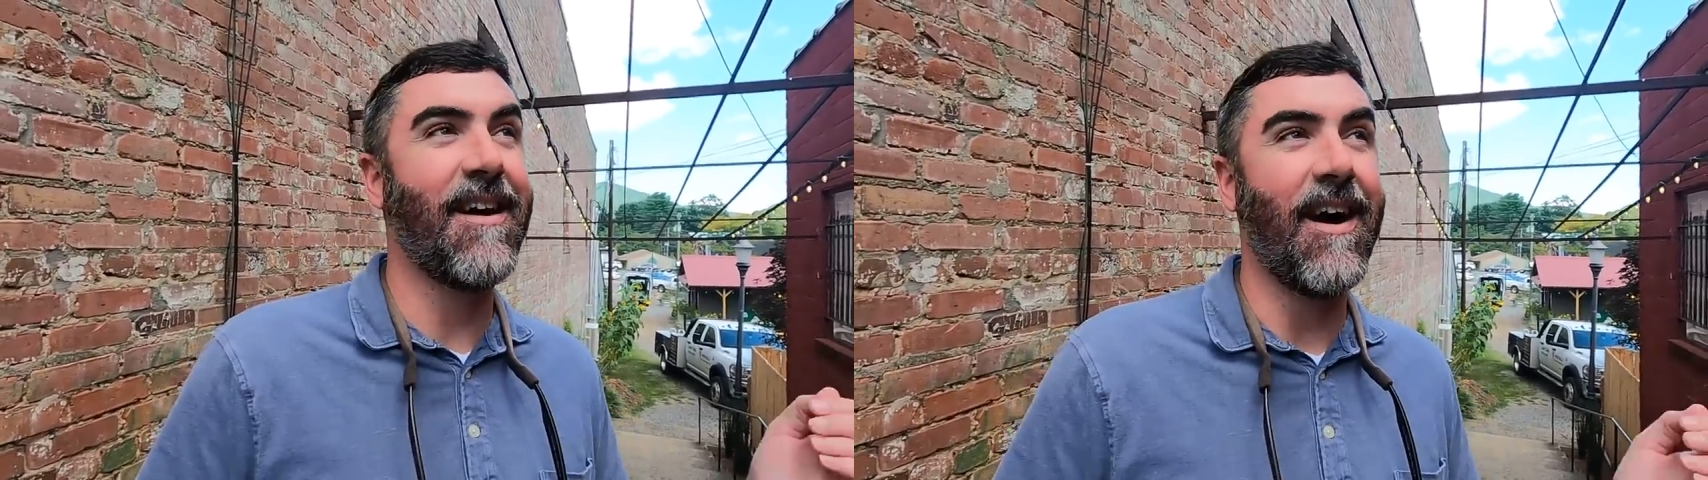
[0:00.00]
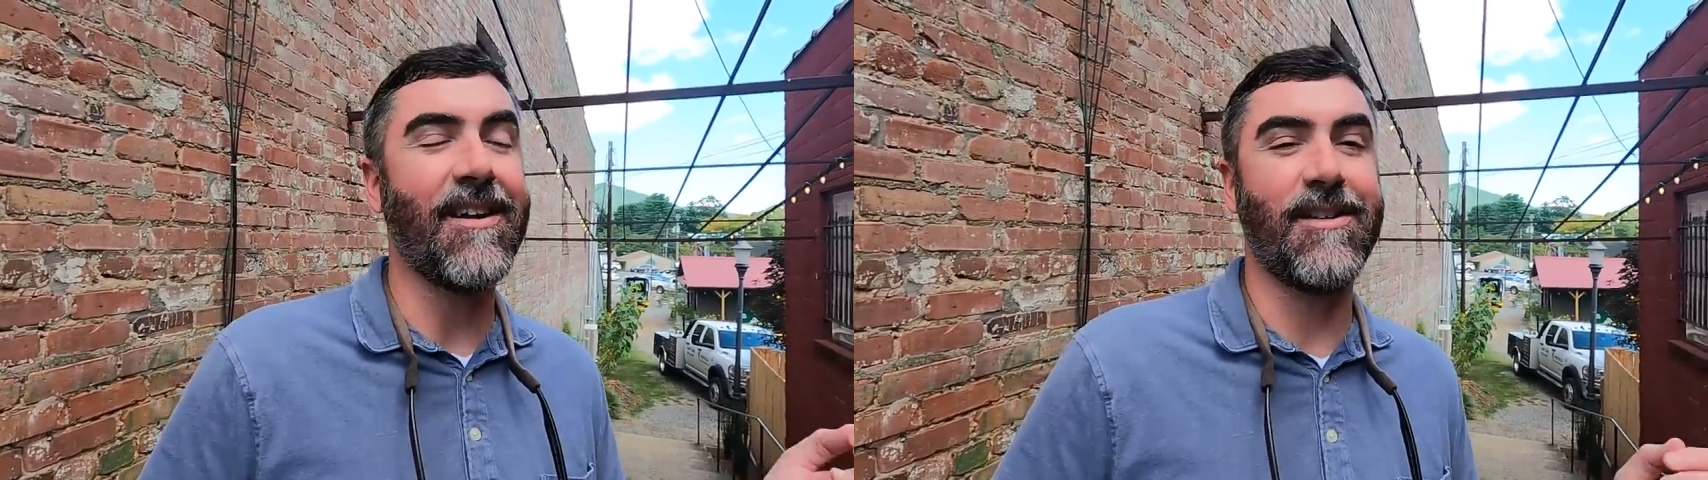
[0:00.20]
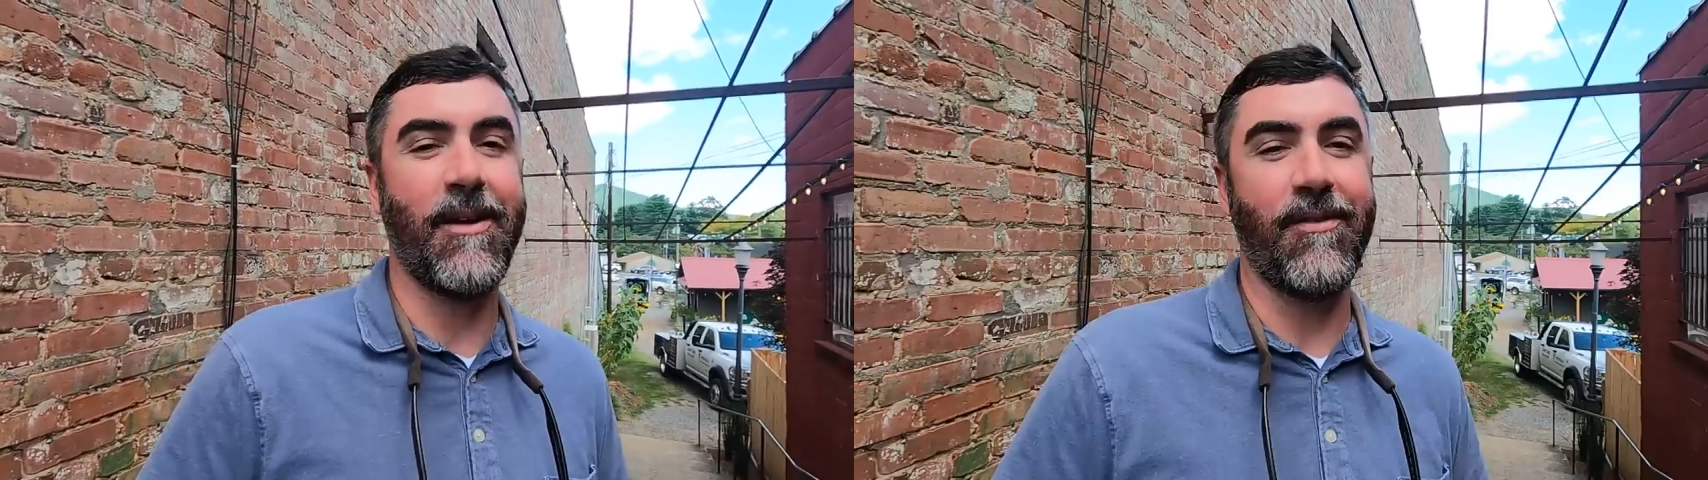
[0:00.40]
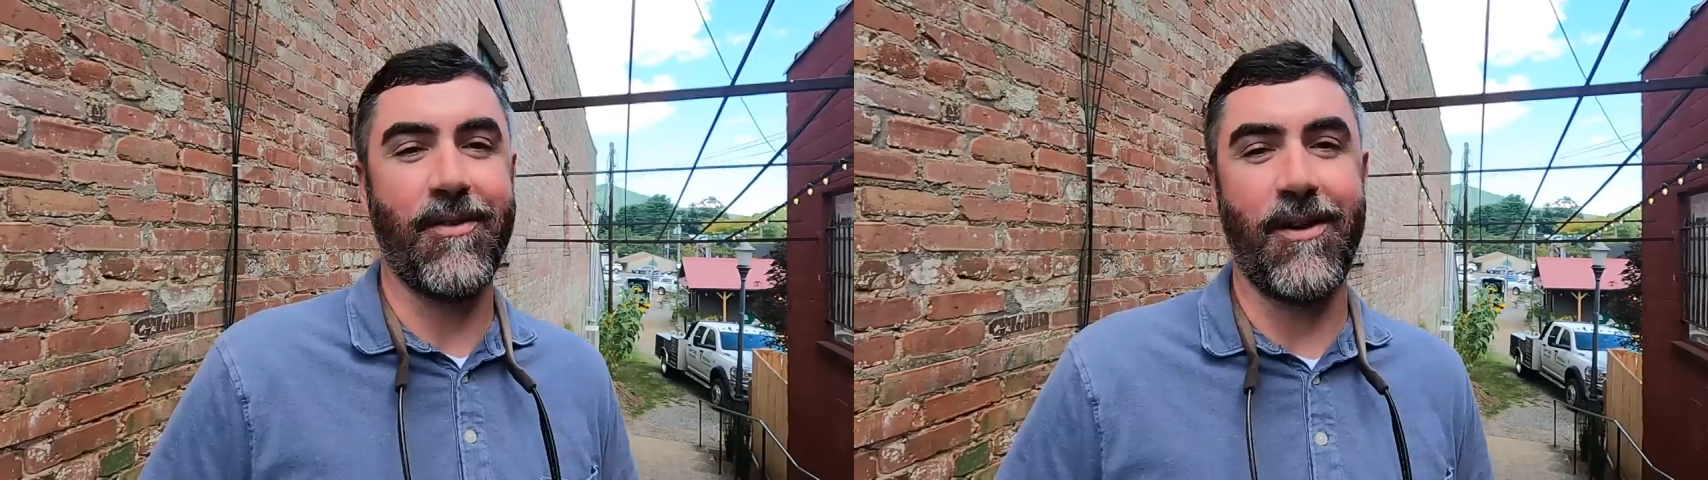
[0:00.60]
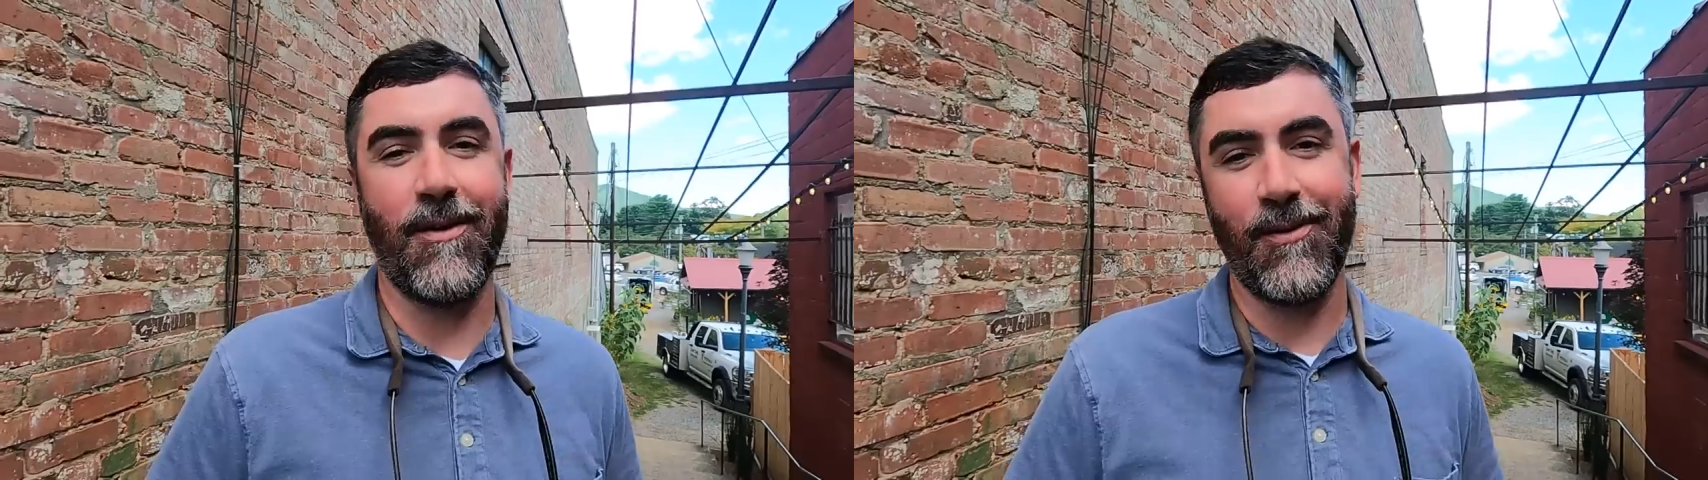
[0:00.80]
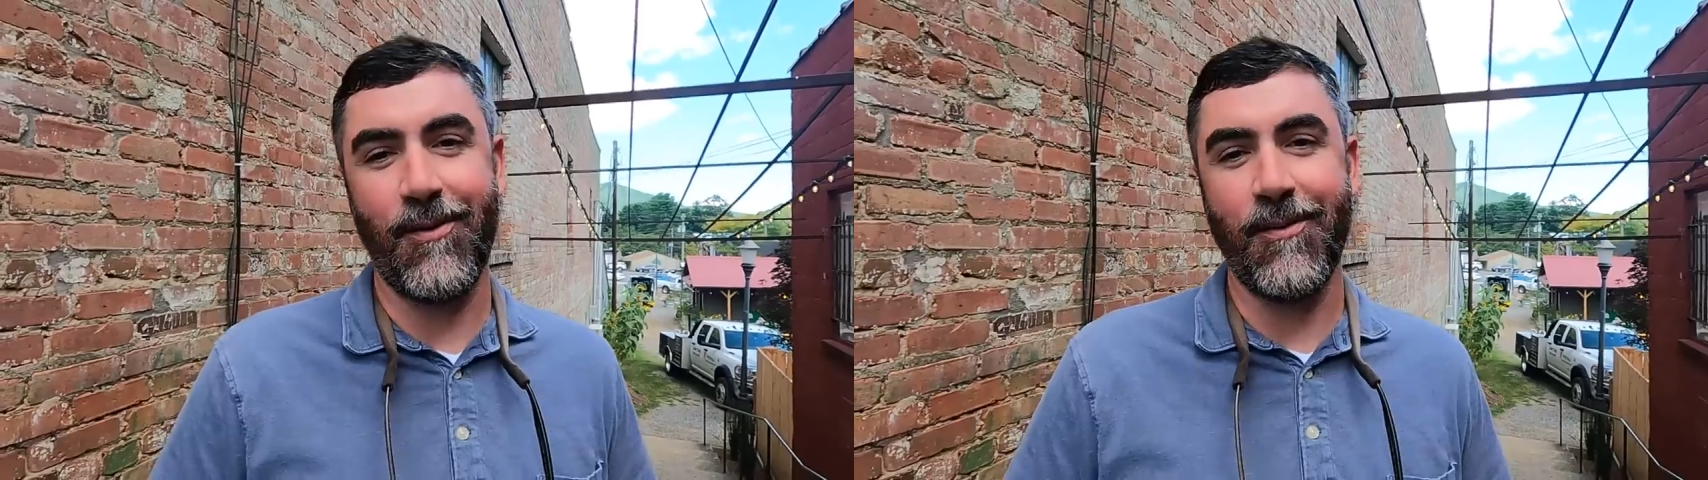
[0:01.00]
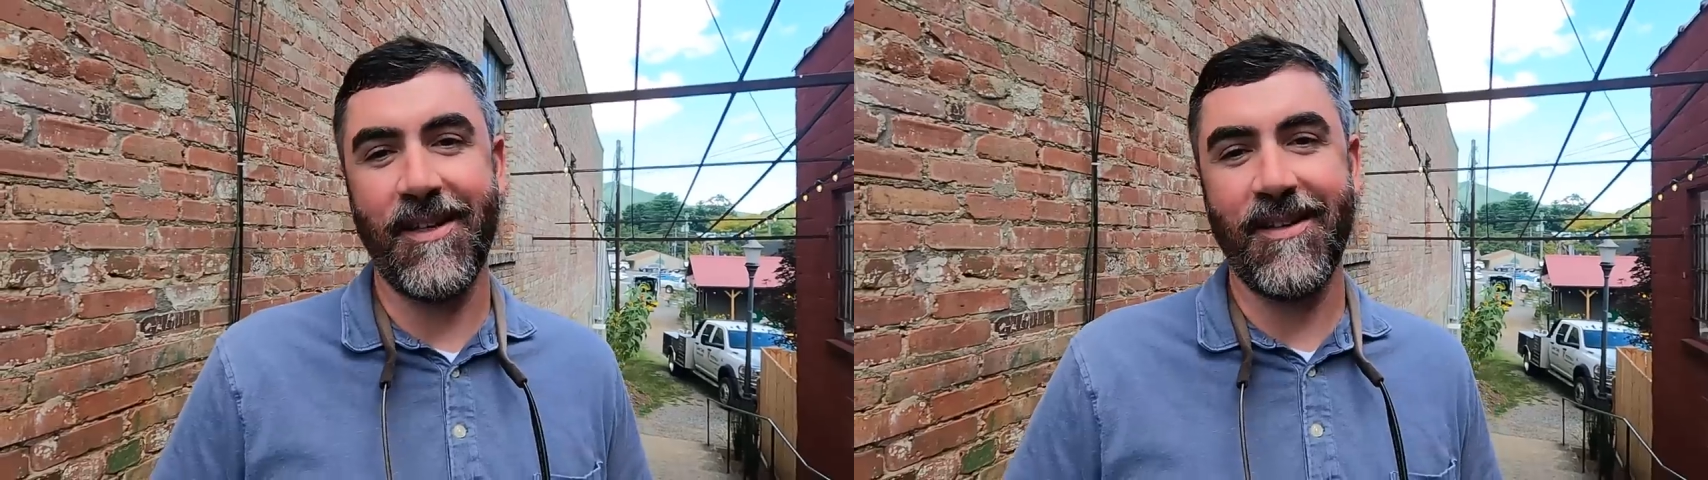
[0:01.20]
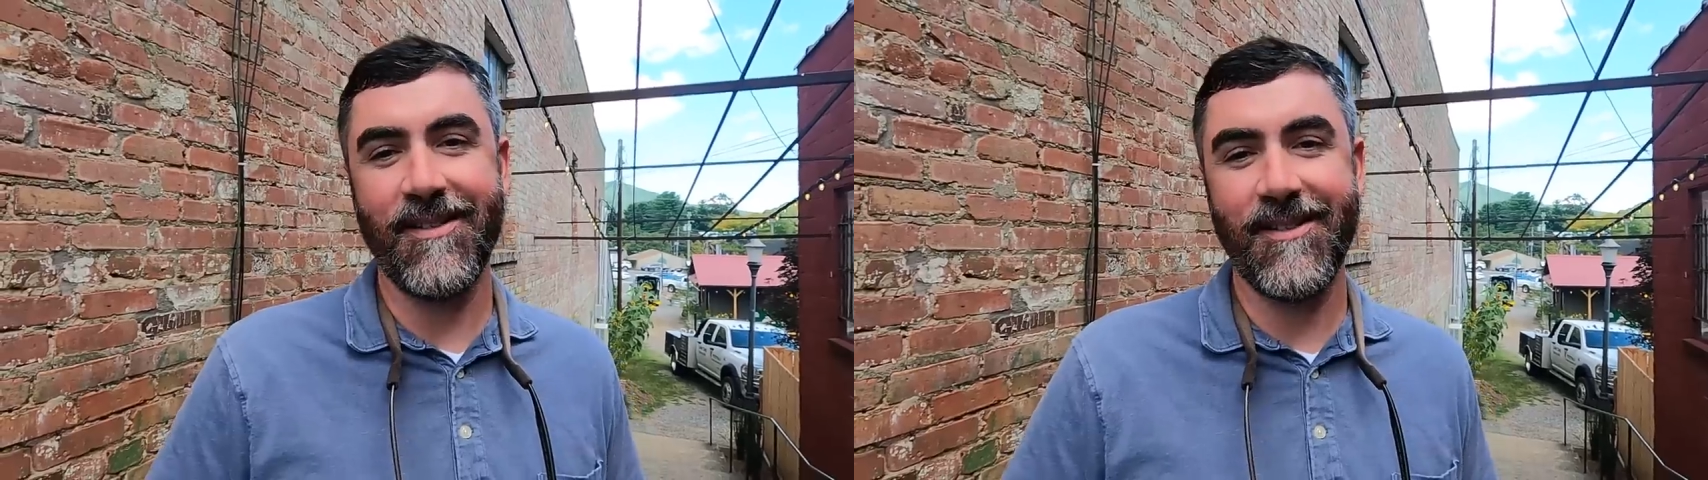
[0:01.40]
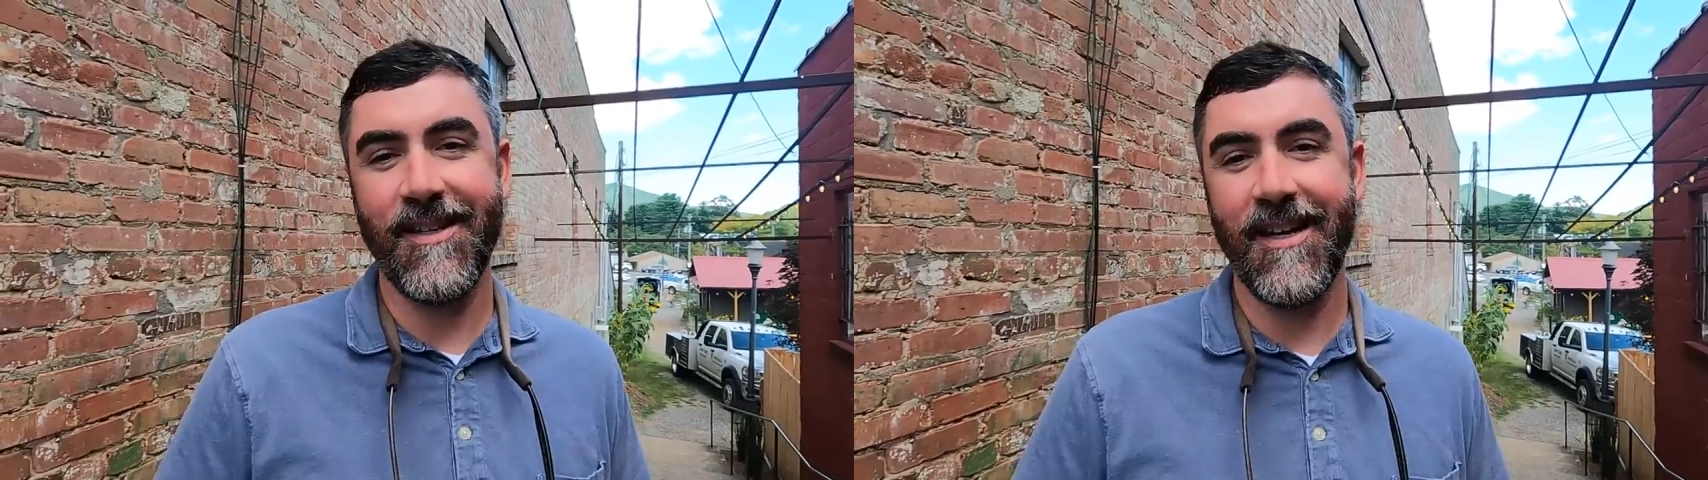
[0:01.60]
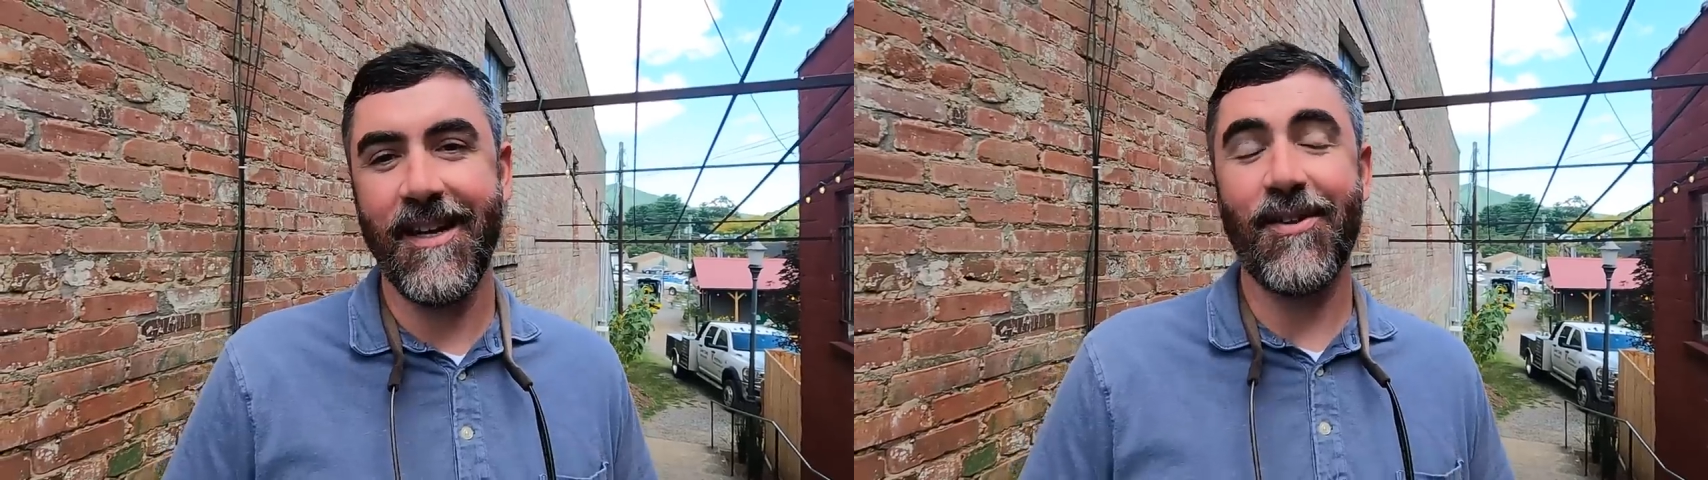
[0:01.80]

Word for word: got to be phenomenal because